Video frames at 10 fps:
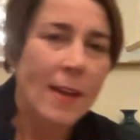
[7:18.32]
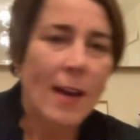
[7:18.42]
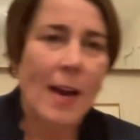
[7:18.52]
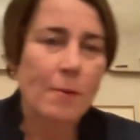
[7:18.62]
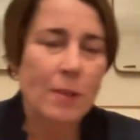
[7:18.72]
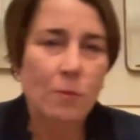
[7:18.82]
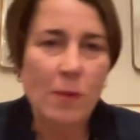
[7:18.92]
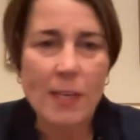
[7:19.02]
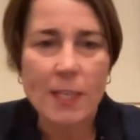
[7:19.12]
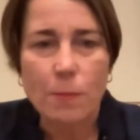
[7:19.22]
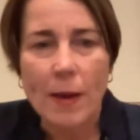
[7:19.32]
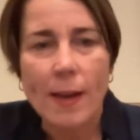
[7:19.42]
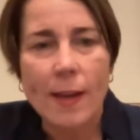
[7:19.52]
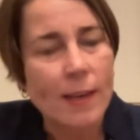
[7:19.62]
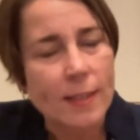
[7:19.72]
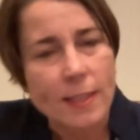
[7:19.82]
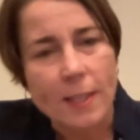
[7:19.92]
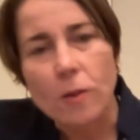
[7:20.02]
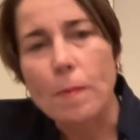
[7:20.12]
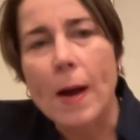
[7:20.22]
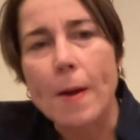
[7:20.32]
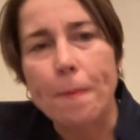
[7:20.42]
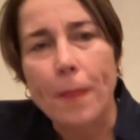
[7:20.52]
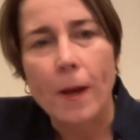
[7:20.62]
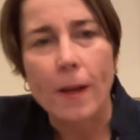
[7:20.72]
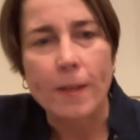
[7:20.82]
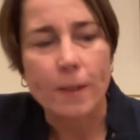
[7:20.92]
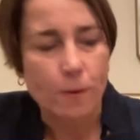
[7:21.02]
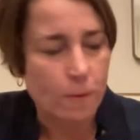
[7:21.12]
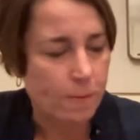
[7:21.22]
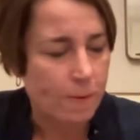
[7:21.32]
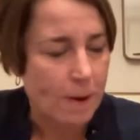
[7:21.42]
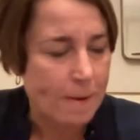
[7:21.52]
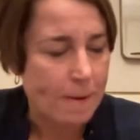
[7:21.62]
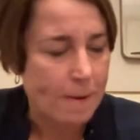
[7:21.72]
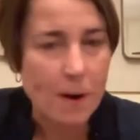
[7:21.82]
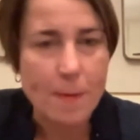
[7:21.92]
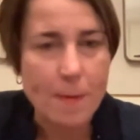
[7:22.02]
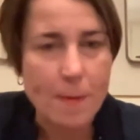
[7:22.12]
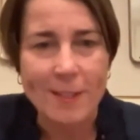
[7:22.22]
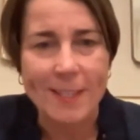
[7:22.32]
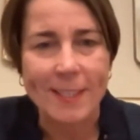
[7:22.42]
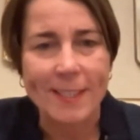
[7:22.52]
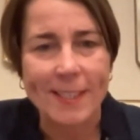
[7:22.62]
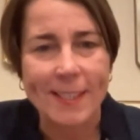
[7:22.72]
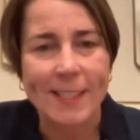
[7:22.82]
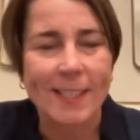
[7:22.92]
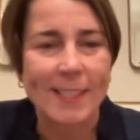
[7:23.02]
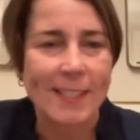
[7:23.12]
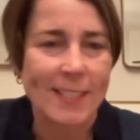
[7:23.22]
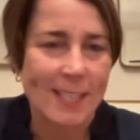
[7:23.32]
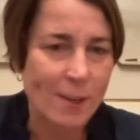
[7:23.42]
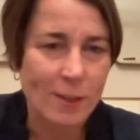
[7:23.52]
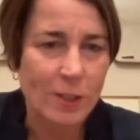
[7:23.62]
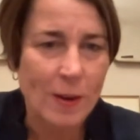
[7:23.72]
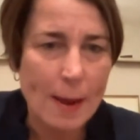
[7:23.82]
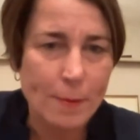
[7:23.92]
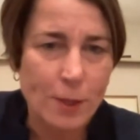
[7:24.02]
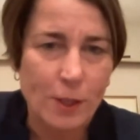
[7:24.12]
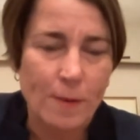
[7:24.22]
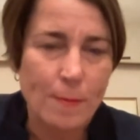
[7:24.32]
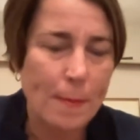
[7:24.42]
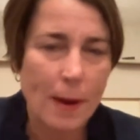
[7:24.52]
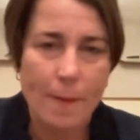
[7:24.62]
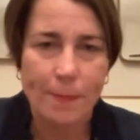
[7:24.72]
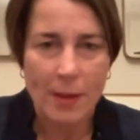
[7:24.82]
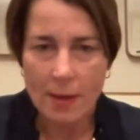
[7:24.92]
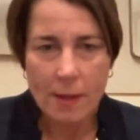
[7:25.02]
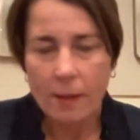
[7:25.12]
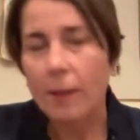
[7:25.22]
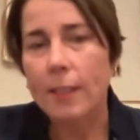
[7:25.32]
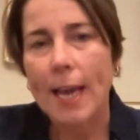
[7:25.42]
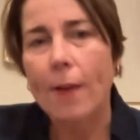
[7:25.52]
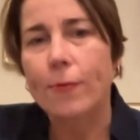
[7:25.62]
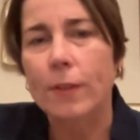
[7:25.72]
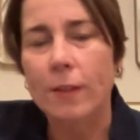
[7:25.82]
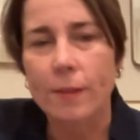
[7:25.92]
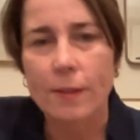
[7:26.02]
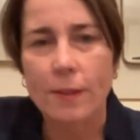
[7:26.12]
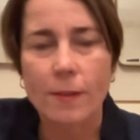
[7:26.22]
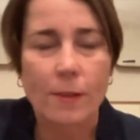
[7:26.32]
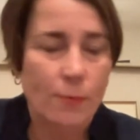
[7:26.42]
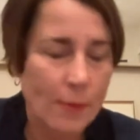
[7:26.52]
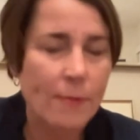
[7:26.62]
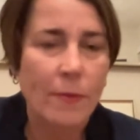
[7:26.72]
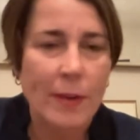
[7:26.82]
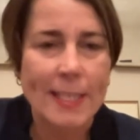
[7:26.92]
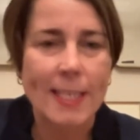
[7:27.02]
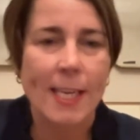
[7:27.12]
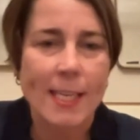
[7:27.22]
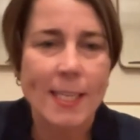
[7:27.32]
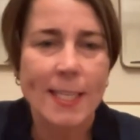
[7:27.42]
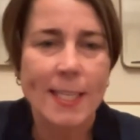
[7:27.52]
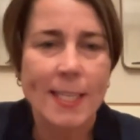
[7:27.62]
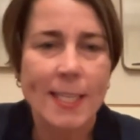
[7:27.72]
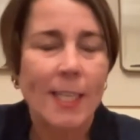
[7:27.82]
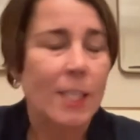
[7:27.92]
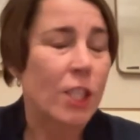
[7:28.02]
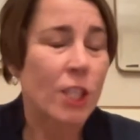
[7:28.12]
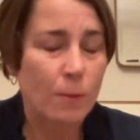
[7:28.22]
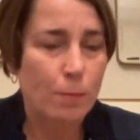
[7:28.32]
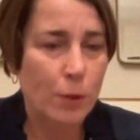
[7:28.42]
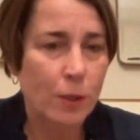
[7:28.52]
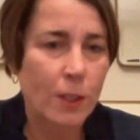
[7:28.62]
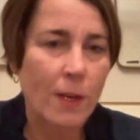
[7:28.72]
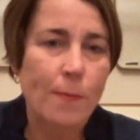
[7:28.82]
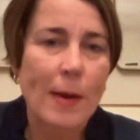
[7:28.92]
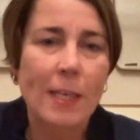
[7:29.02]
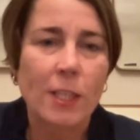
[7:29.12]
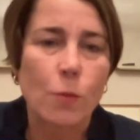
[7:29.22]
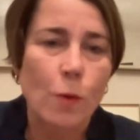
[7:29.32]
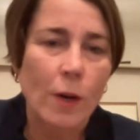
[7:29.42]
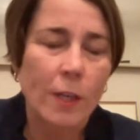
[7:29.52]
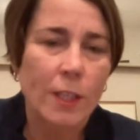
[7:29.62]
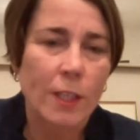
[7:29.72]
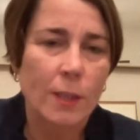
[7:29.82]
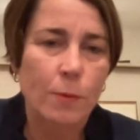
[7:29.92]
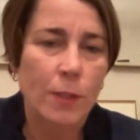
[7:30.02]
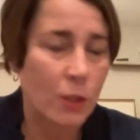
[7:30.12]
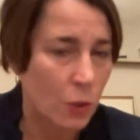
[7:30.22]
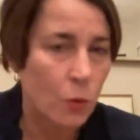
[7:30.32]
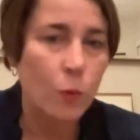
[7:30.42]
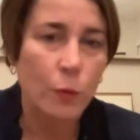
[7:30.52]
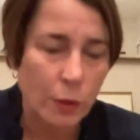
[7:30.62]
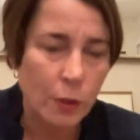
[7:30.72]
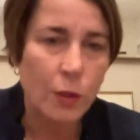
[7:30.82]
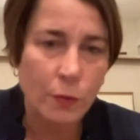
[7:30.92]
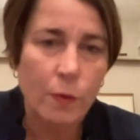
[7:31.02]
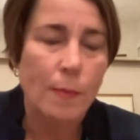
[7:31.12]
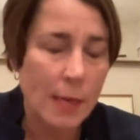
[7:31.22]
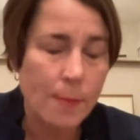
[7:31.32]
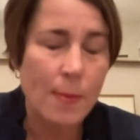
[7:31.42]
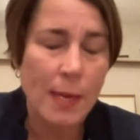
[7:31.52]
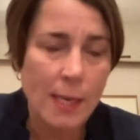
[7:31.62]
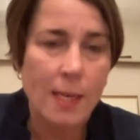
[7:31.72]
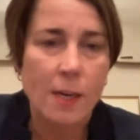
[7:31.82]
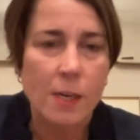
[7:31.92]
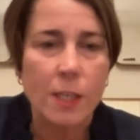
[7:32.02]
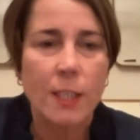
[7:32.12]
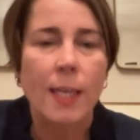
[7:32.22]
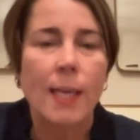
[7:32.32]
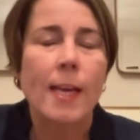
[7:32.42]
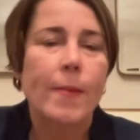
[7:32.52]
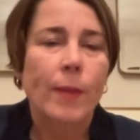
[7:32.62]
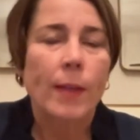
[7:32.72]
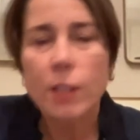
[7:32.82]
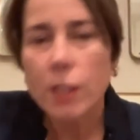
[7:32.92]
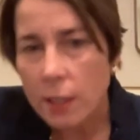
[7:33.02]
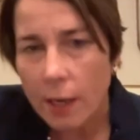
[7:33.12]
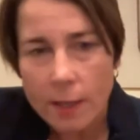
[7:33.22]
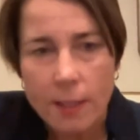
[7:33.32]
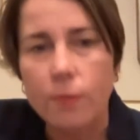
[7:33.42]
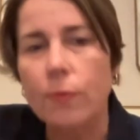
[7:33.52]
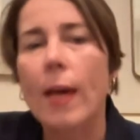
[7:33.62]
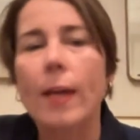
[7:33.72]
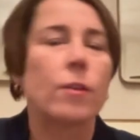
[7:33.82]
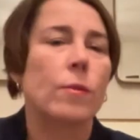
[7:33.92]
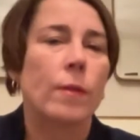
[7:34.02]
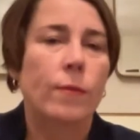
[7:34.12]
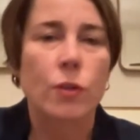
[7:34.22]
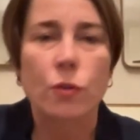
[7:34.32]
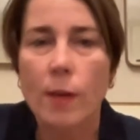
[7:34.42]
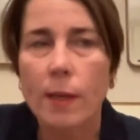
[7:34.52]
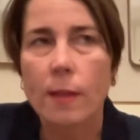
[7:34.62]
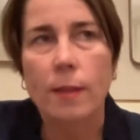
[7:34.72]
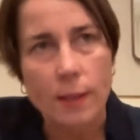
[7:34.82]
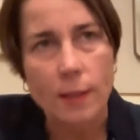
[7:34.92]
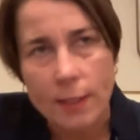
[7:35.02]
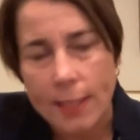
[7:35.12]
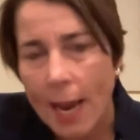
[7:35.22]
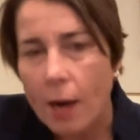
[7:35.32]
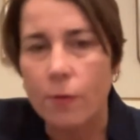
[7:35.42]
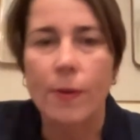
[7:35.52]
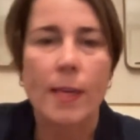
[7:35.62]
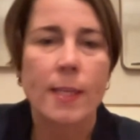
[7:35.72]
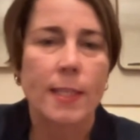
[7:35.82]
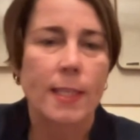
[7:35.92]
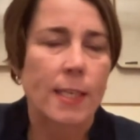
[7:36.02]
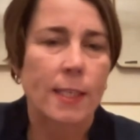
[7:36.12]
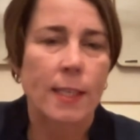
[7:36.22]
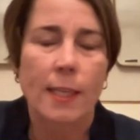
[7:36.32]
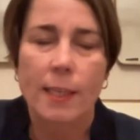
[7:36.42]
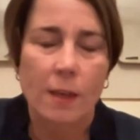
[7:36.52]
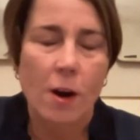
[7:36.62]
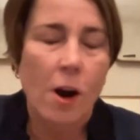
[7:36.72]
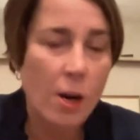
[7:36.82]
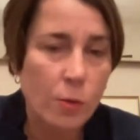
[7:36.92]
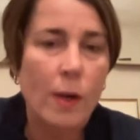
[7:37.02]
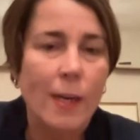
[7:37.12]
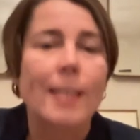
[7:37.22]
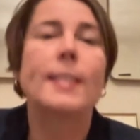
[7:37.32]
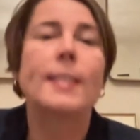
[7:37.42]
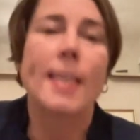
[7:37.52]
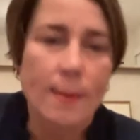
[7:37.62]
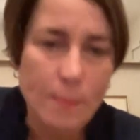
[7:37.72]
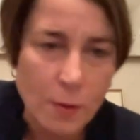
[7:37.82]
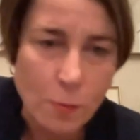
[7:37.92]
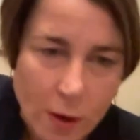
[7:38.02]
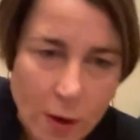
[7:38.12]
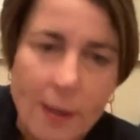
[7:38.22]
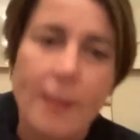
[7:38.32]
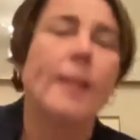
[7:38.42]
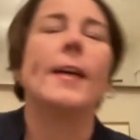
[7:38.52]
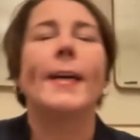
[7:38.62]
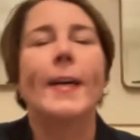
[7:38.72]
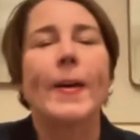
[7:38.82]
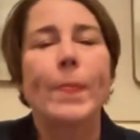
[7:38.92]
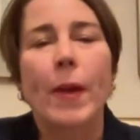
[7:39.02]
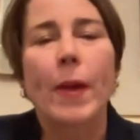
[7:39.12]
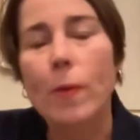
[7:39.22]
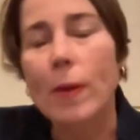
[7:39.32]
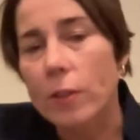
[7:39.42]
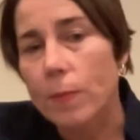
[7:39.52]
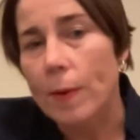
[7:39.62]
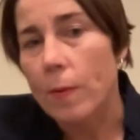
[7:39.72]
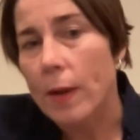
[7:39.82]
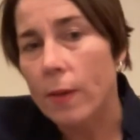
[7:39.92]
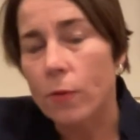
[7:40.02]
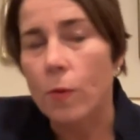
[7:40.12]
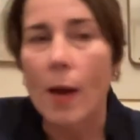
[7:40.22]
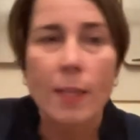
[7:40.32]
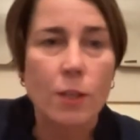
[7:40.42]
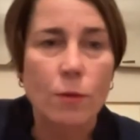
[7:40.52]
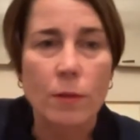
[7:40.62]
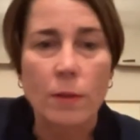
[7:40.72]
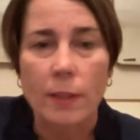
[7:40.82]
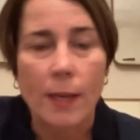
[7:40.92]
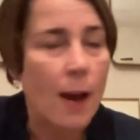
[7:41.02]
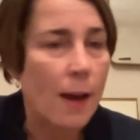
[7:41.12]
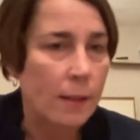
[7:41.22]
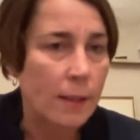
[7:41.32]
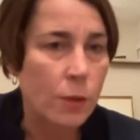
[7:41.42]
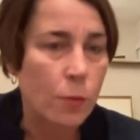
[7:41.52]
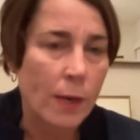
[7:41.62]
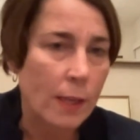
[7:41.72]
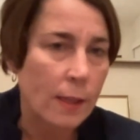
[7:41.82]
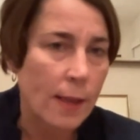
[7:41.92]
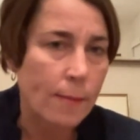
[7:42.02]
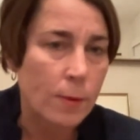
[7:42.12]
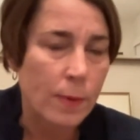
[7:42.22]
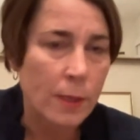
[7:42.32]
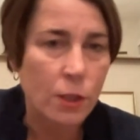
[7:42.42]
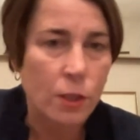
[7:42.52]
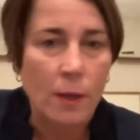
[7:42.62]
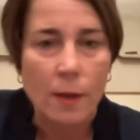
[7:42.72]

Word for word: I was raised by a single mom on an old uh, farmhouse in, in Seacoast, New Hampshire. And my mom looked after the, the five of us kids. She put herself back to work. She was a school nurse for many, many years. And she taught us the value of strength and sacrifice and, and hard work and teamwork. Um, I waitressed my way through high school and college, working at the Hampton Beach